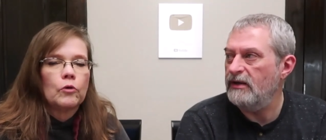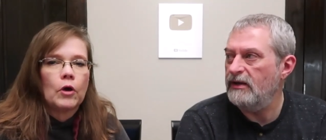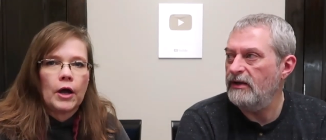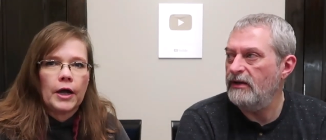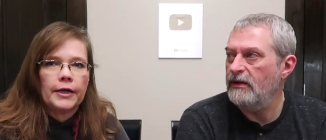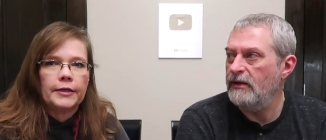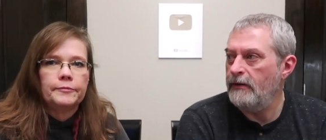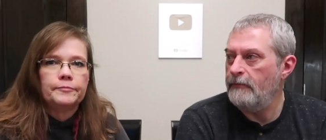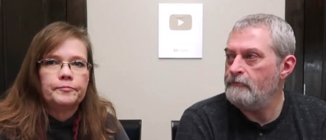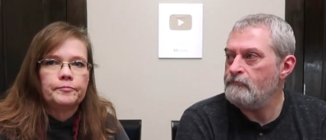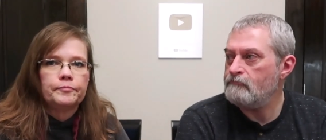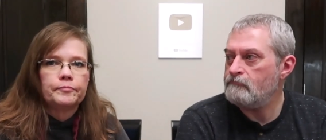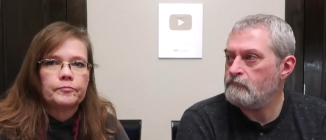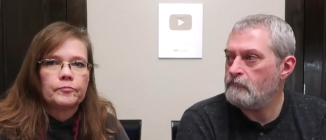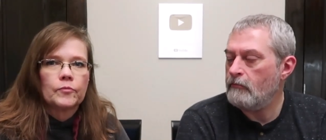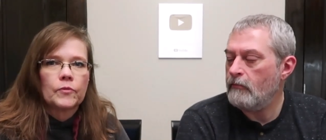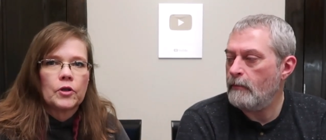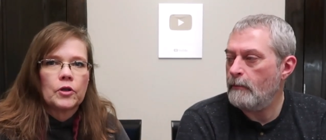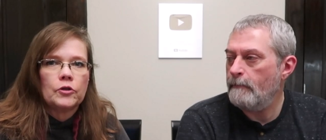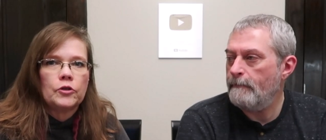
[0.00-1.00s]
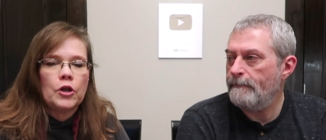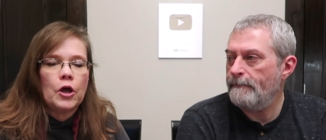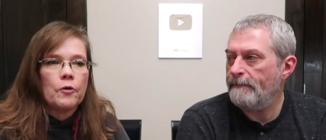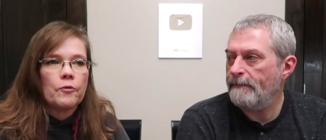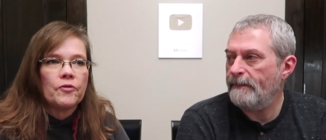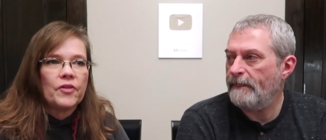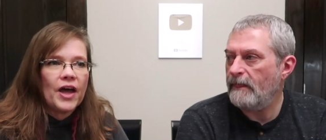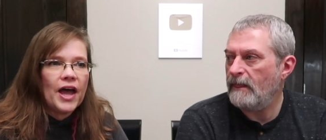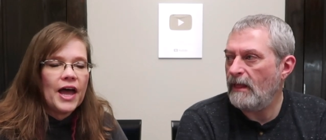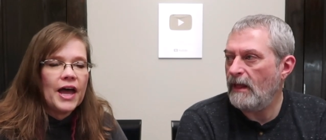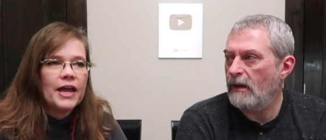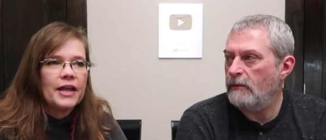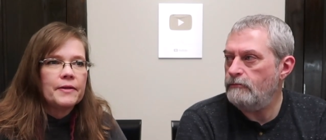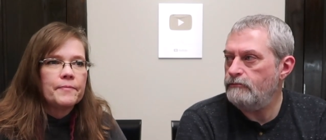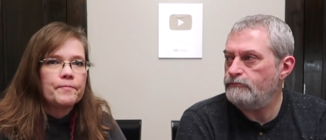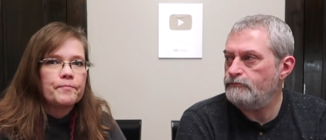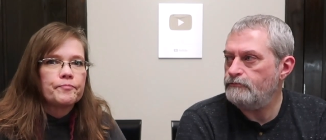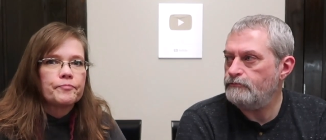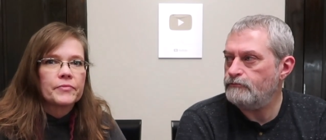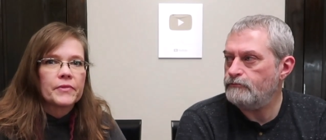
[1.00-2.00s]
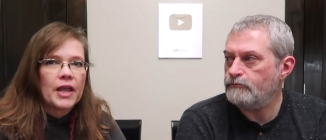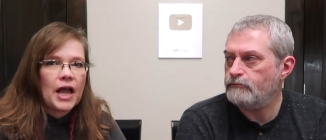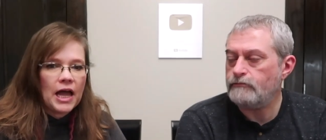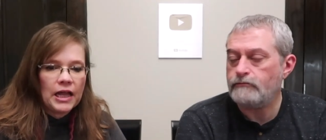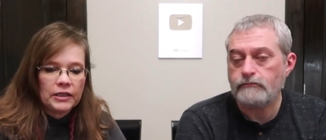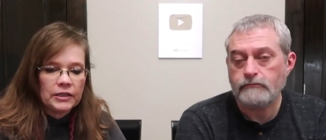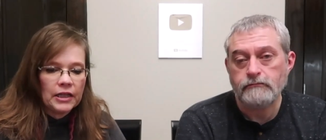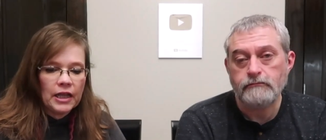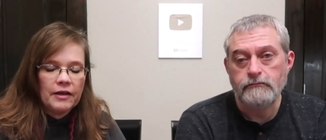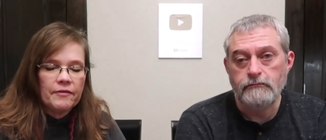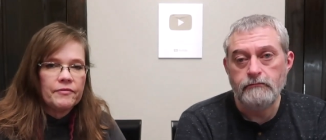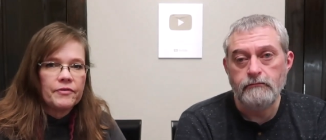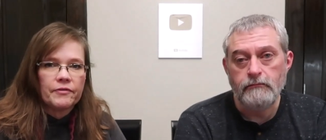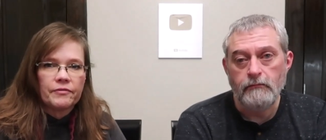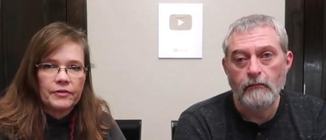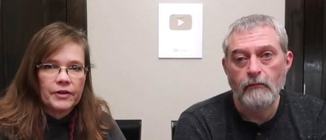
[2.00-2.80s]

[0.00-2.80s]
Speaker 1: Right. No, that, I love the